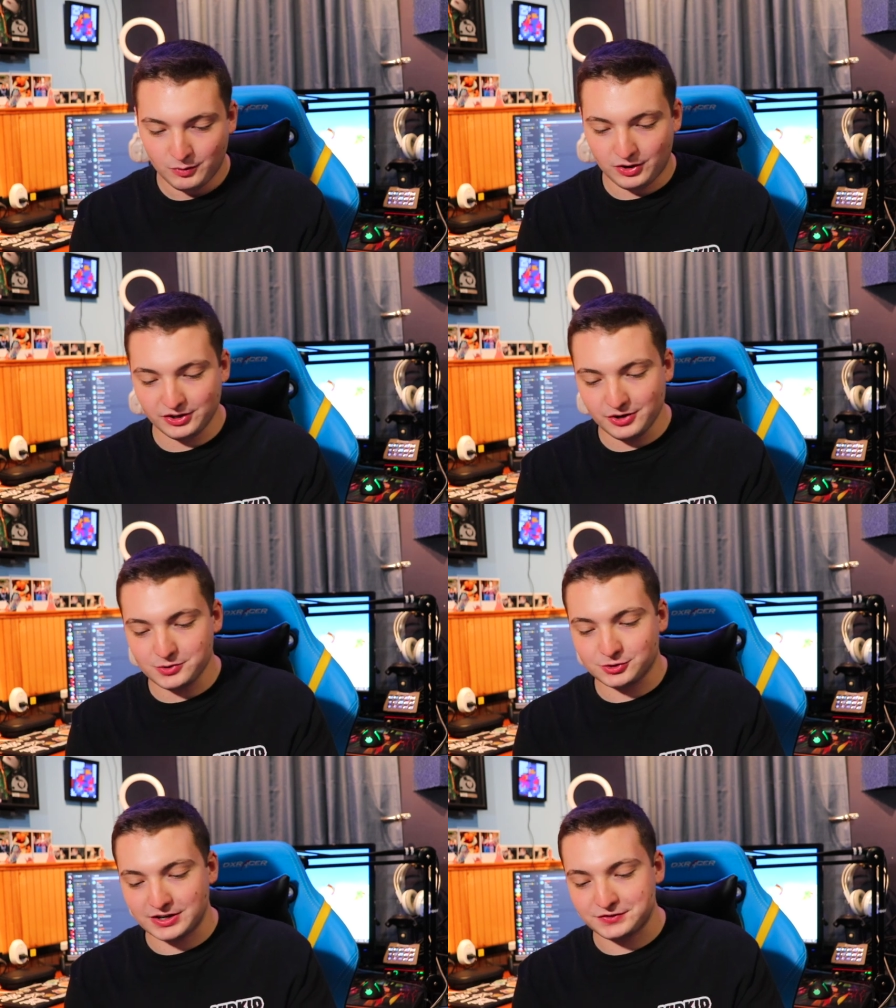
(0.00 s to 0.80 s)
Well,
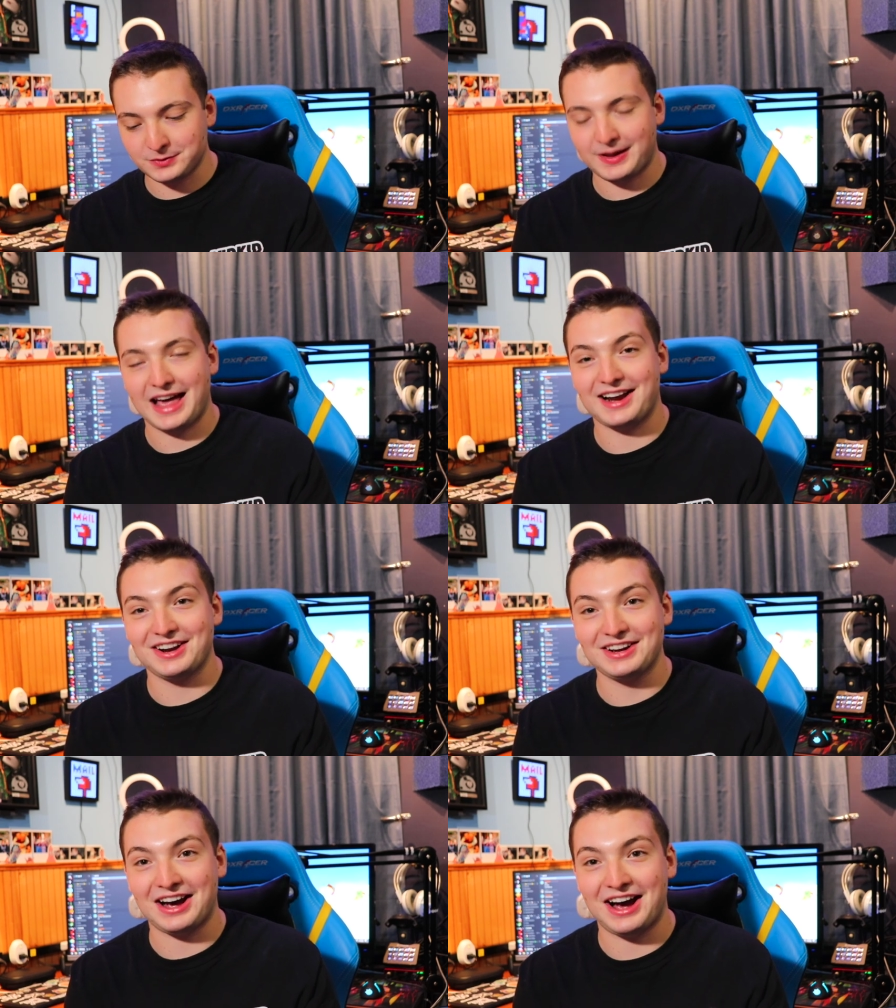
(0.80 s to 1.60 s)
hello, Chris from
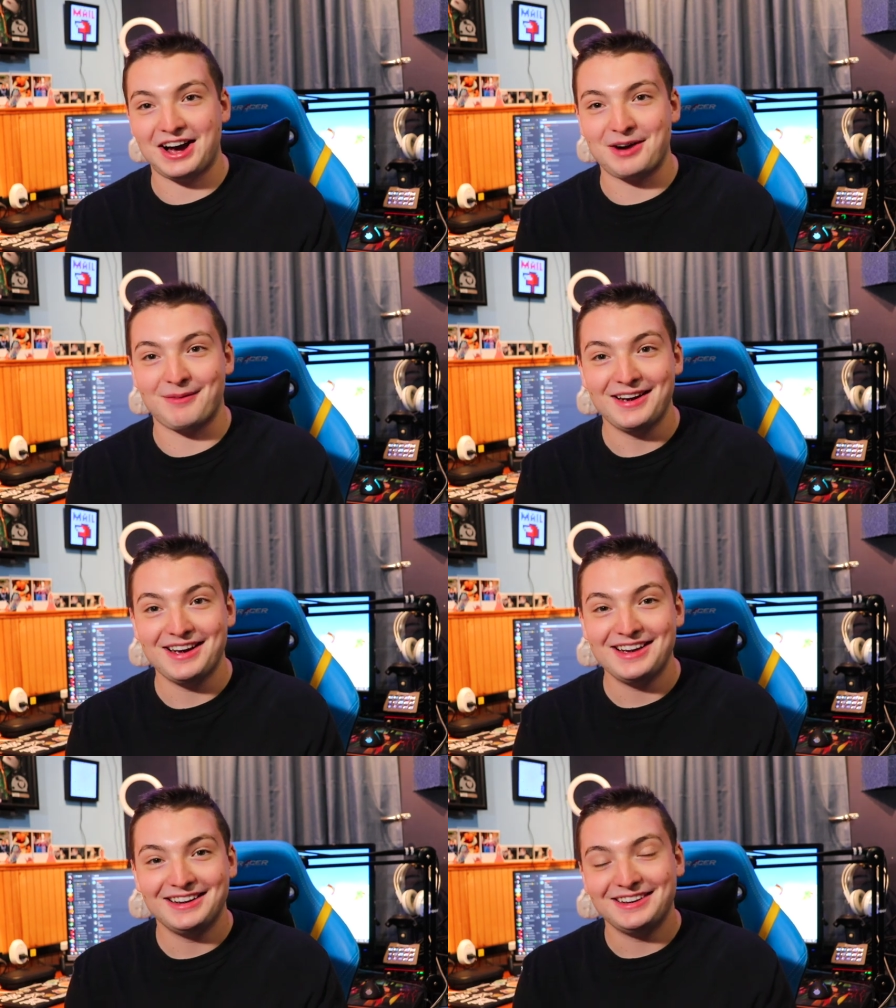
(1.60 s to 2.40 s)
Canada. Um,
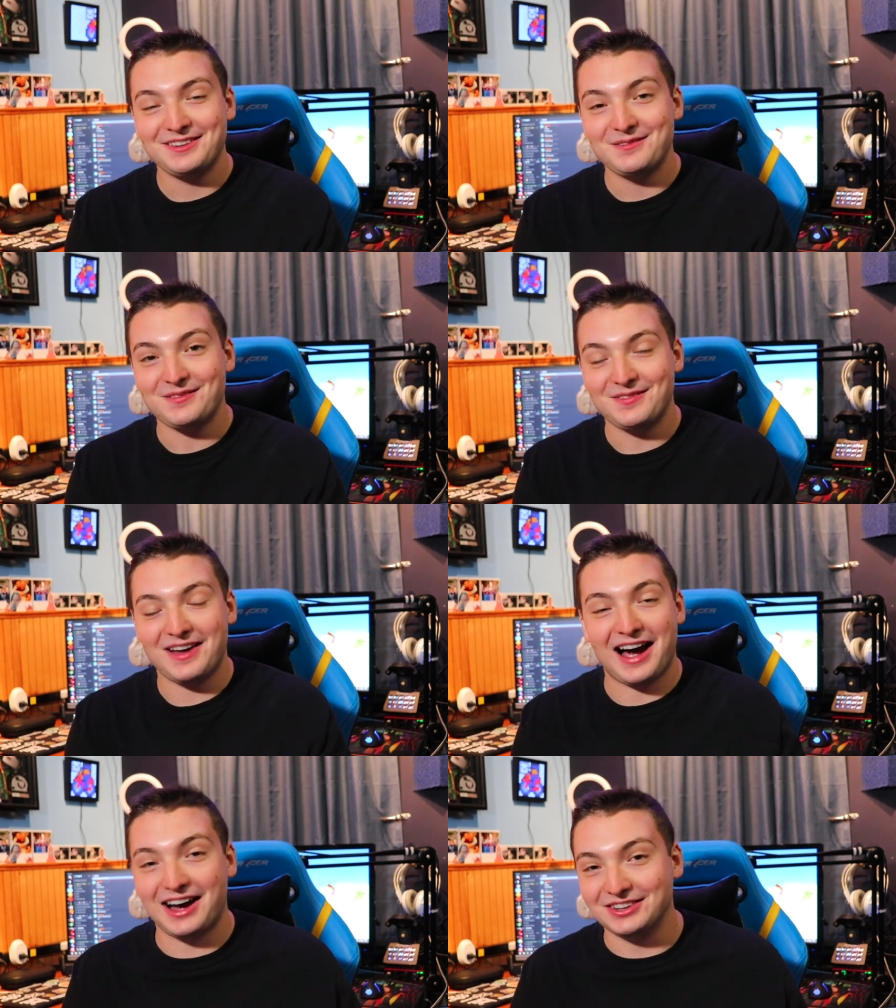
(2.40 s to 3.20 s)

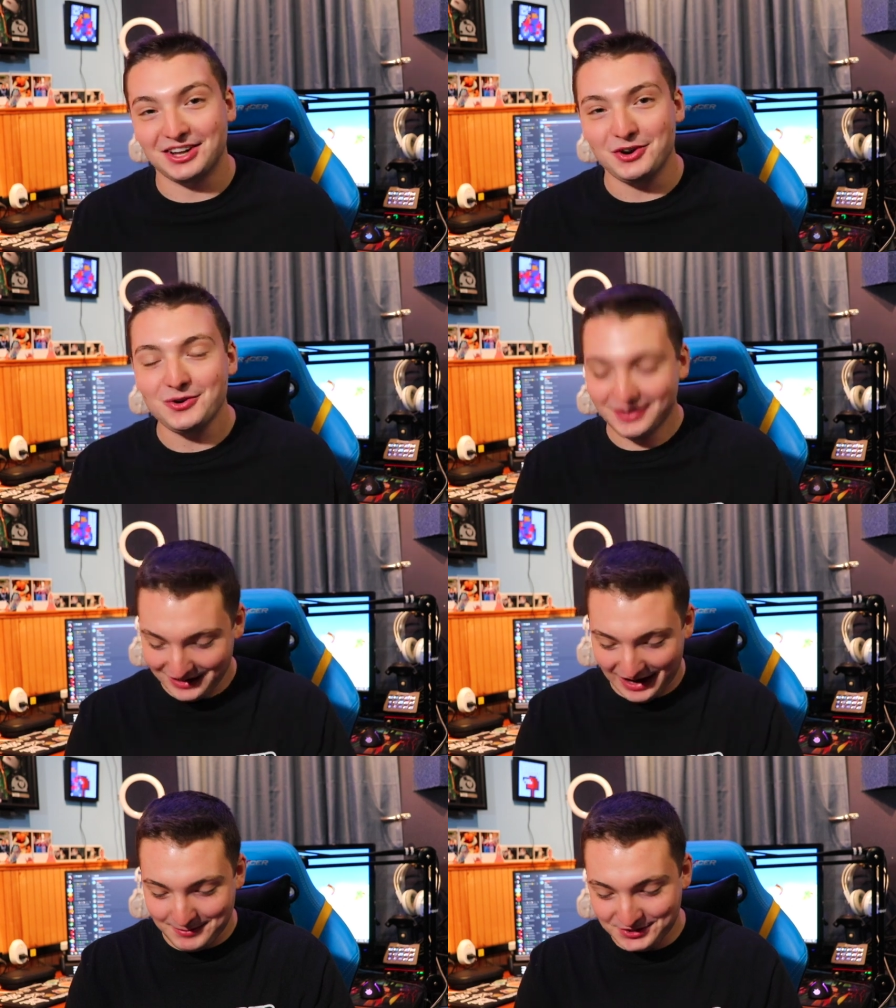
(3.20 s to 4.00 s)
hello.
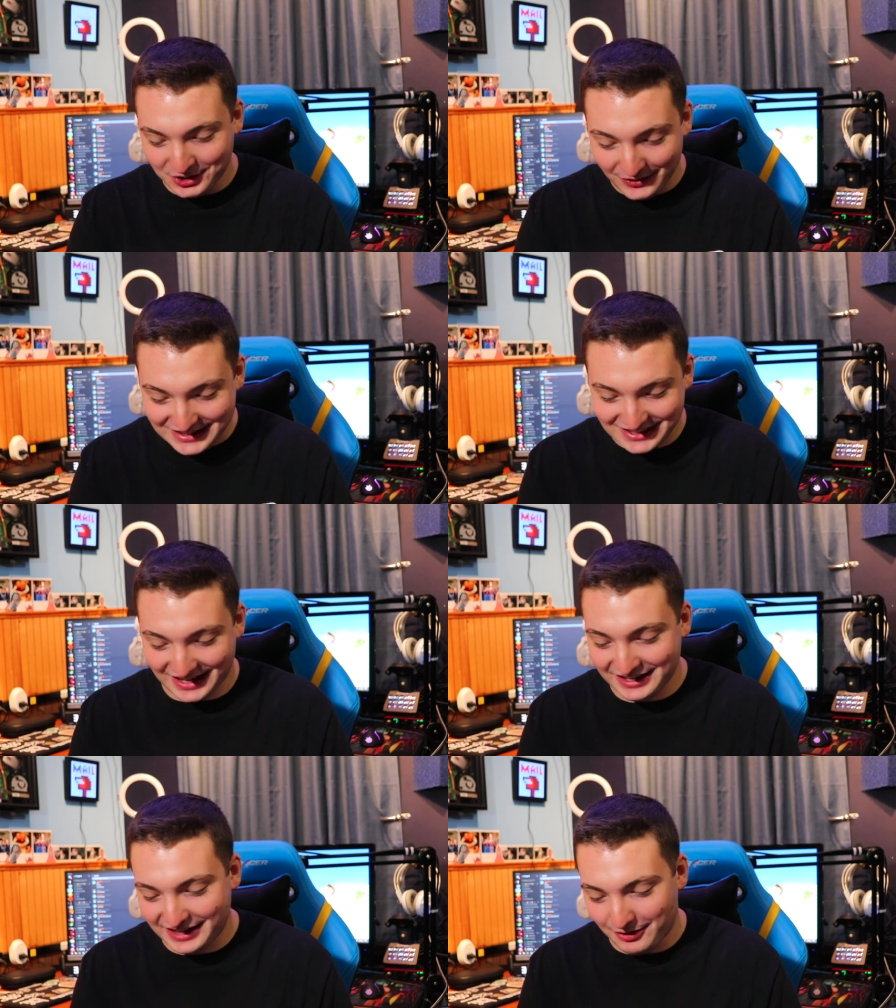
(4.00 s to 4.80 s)
I'm so
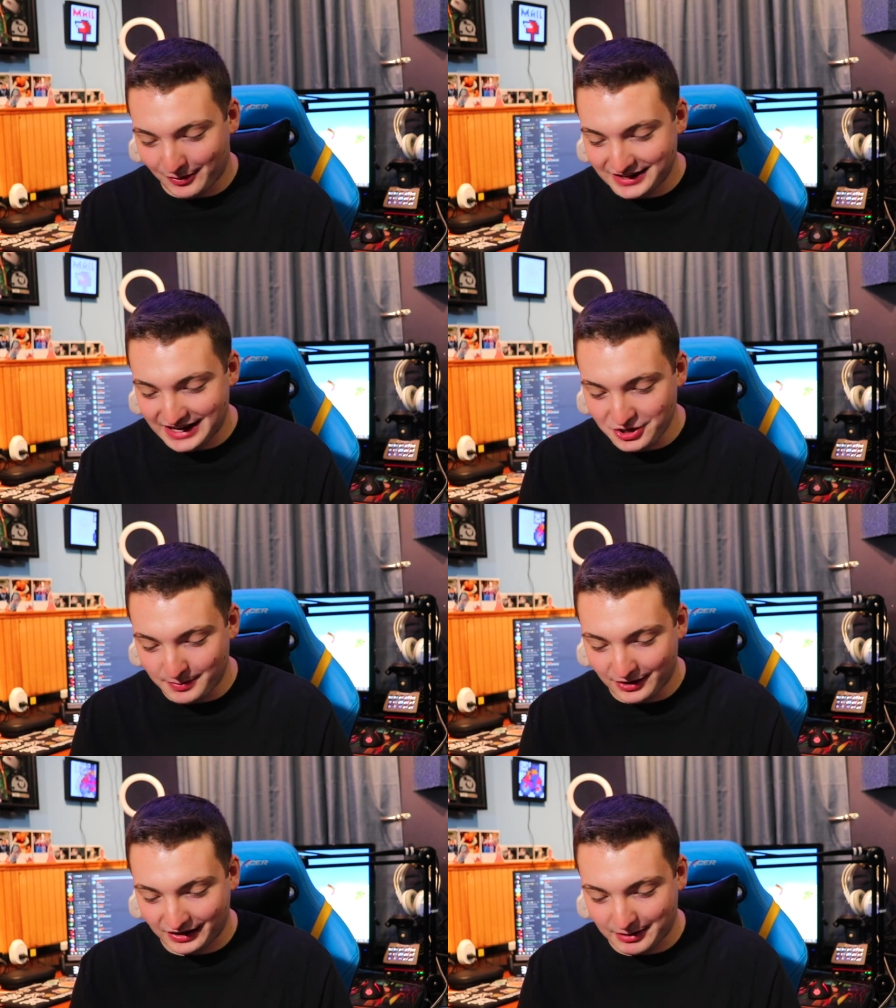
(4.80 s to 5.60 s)
excited that one day you'll
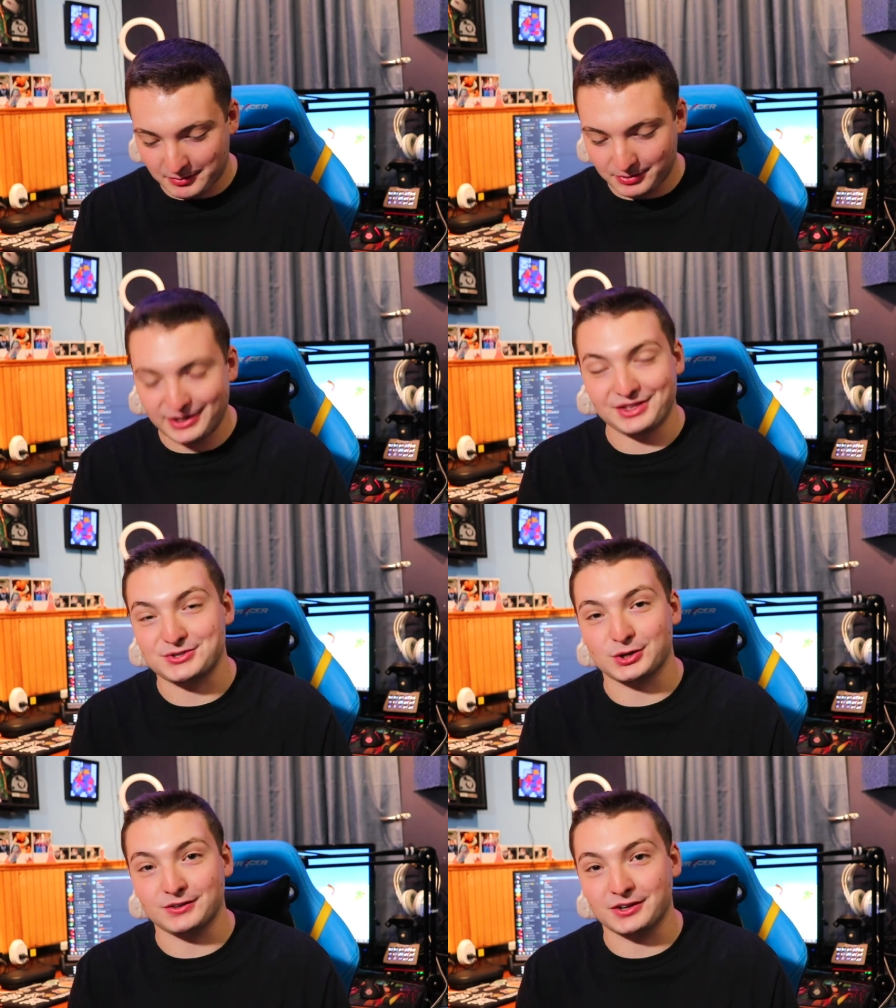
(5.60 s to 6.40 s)
be able to come and play on the
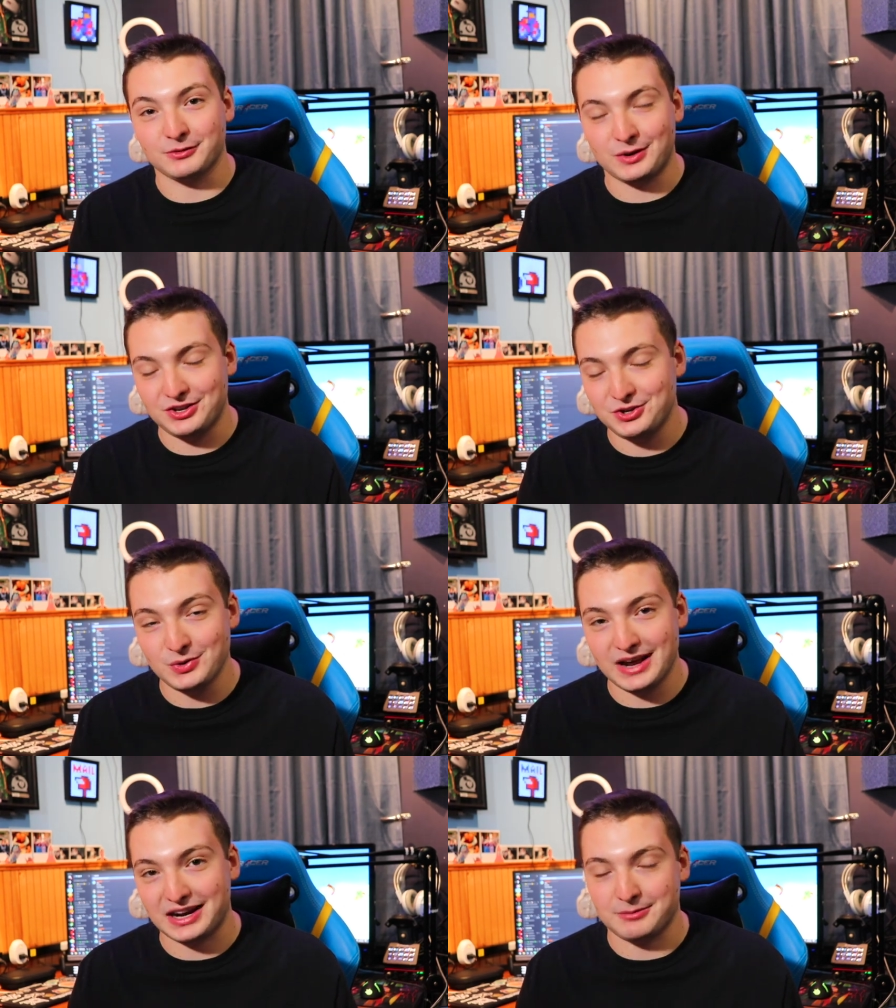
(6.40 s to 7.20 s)
server when you
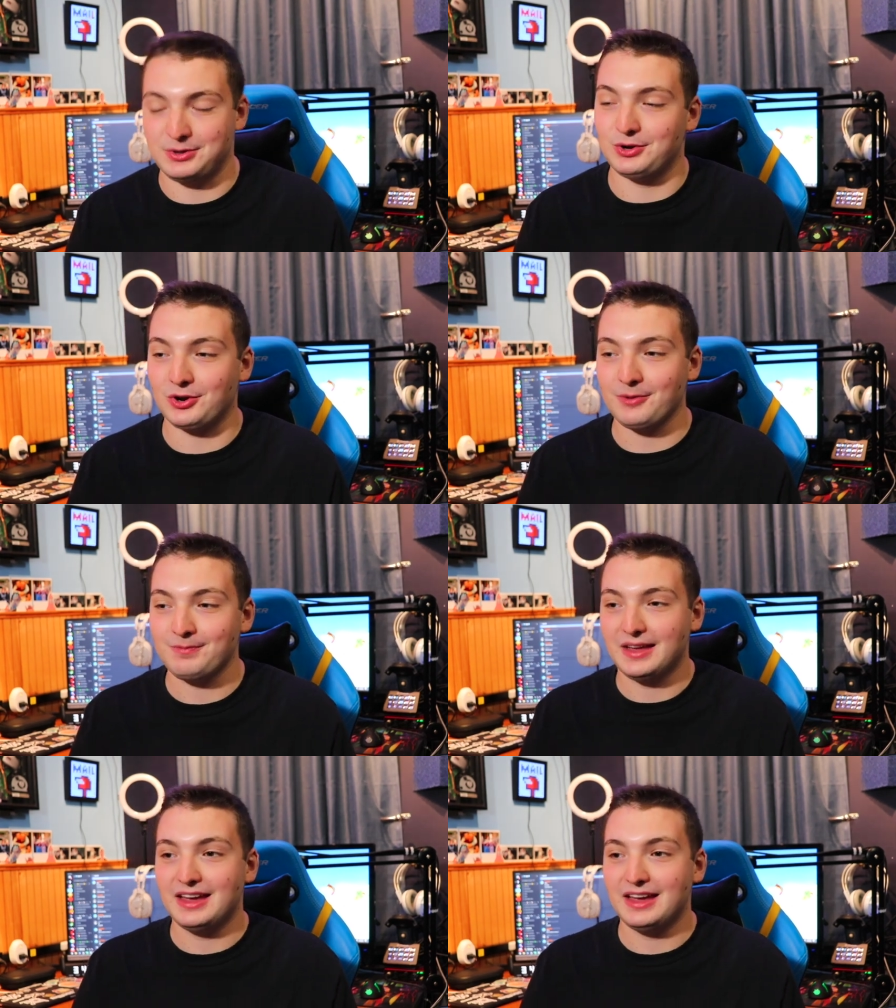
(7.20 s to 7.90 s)
do get a computer.